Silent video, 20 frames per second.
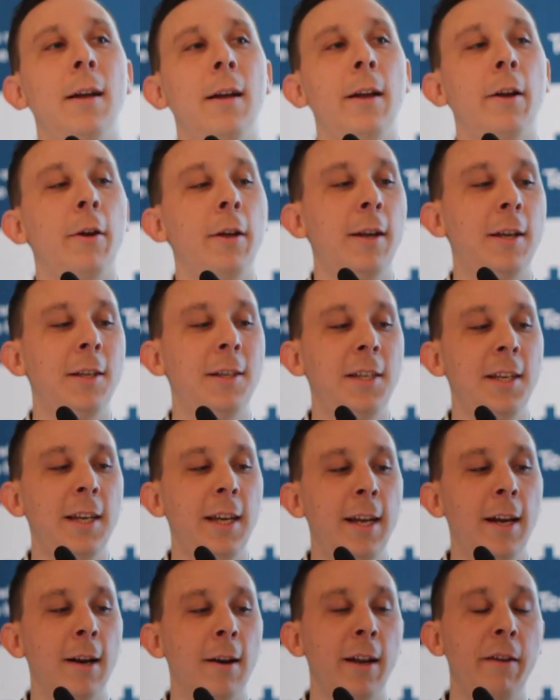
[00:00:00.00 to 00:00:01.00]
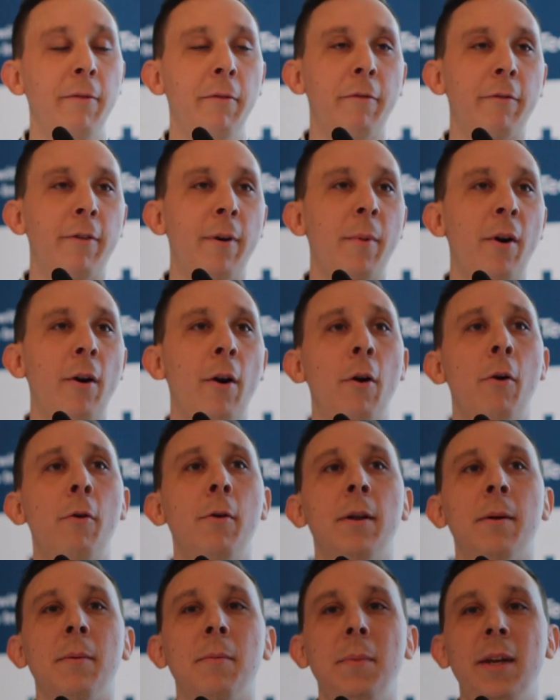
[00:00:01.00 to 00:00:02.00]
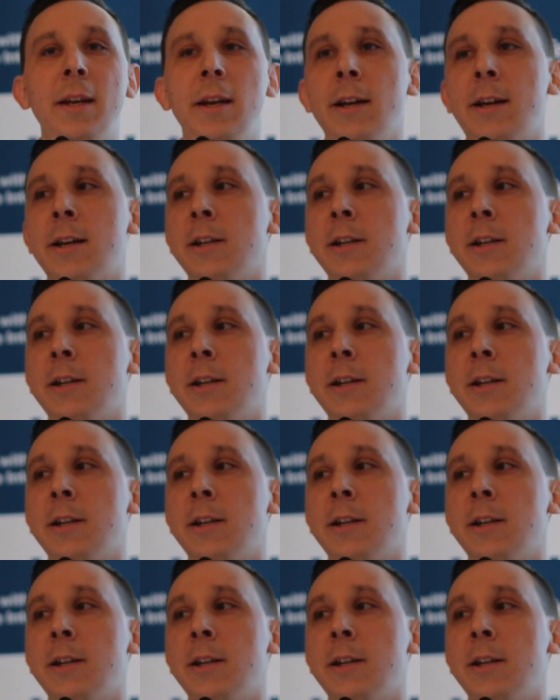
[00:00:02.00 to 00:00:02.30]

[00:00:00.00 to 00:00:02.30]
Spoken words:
You can see here, even from our own media